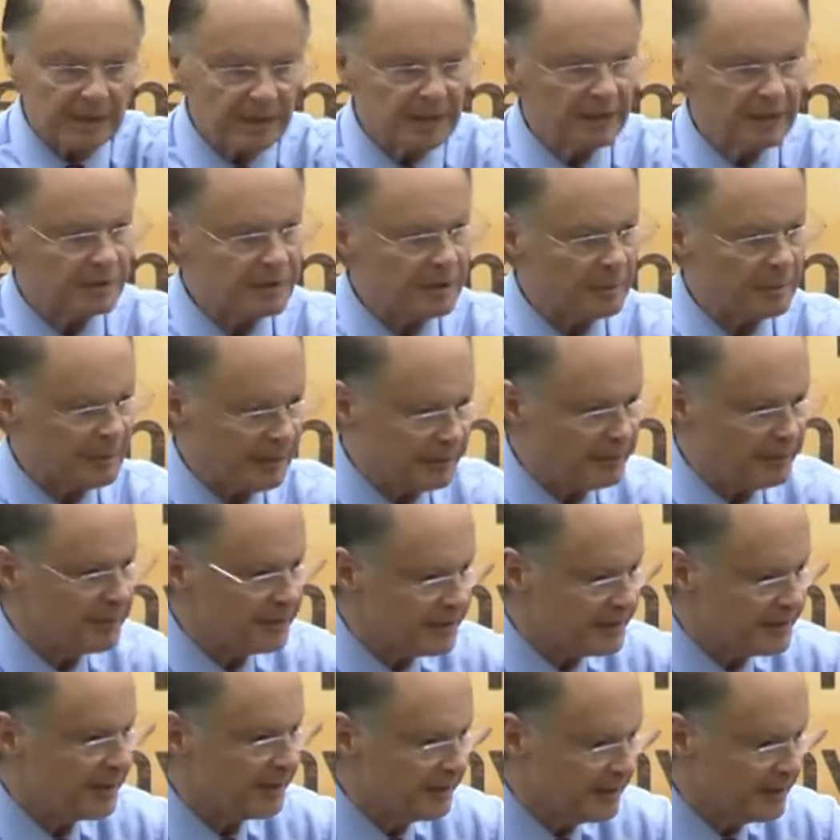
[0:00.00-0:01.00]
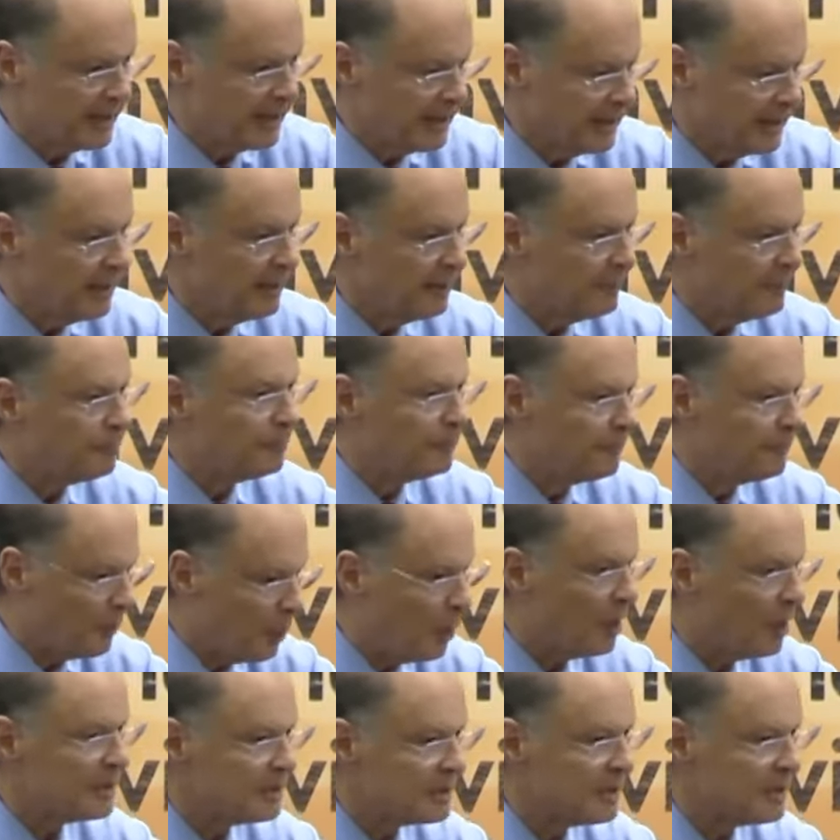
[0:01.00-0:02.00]
The Holy Spirit is for this
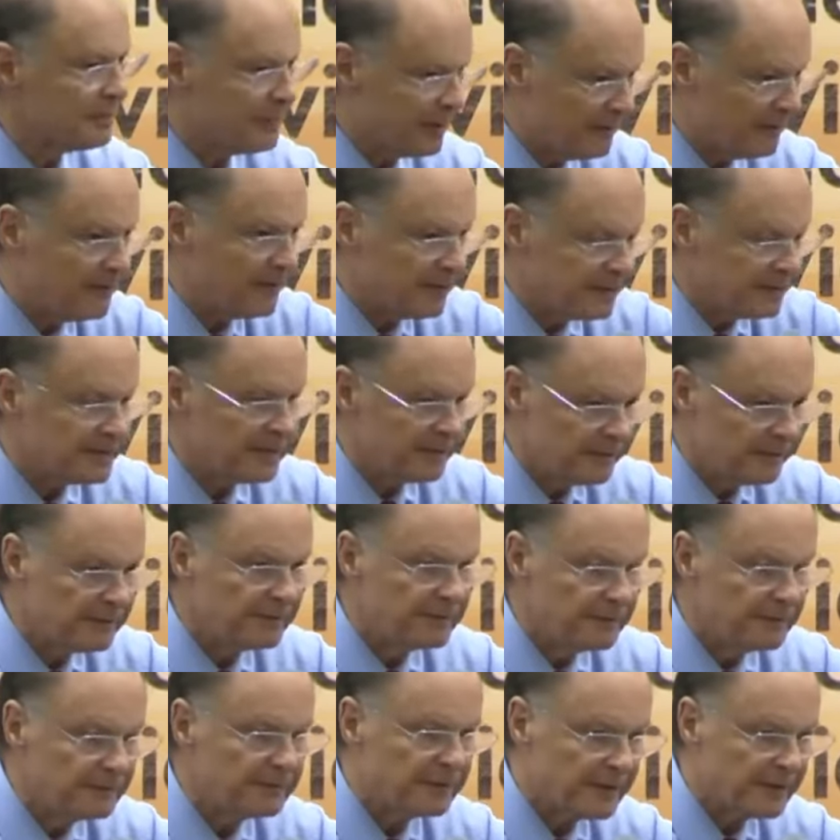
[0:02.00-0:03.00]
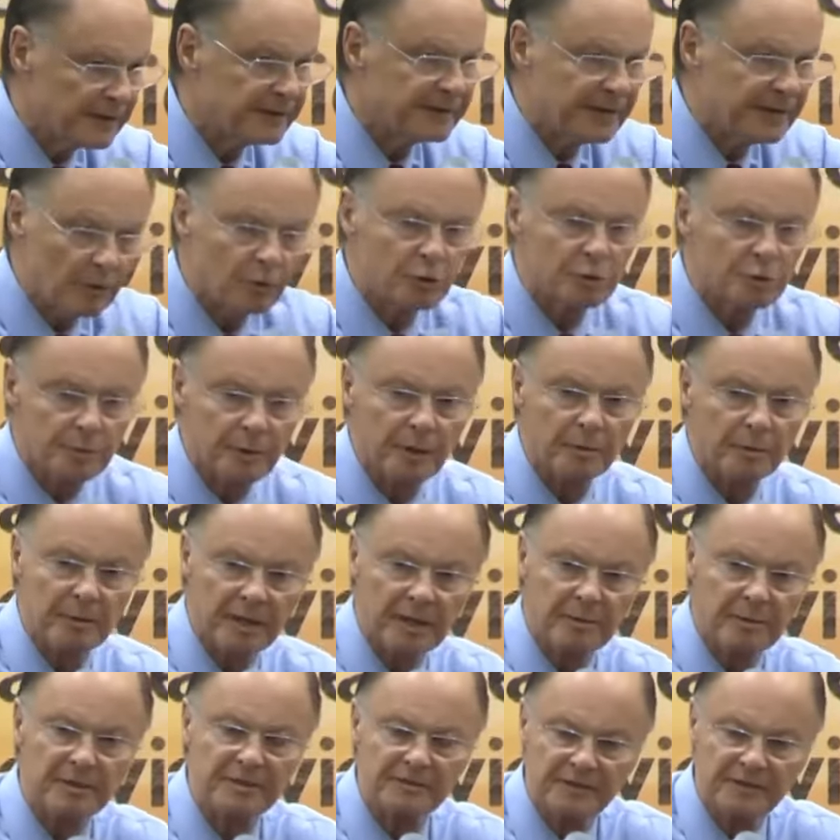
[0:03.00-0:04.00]
reason, for you to have strength to
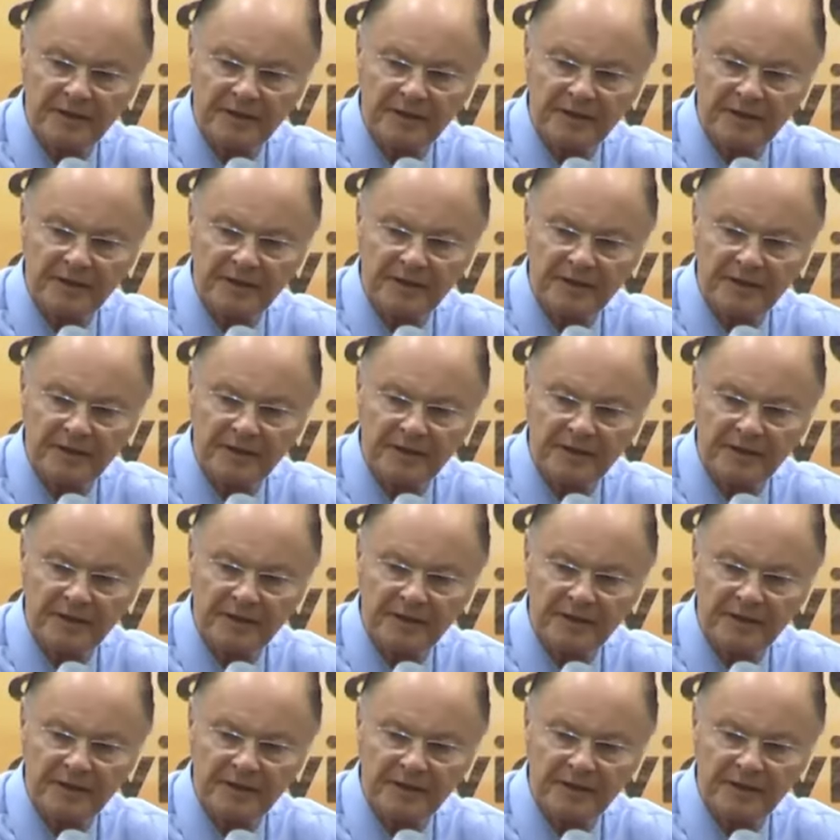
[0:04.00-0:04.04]
overcome,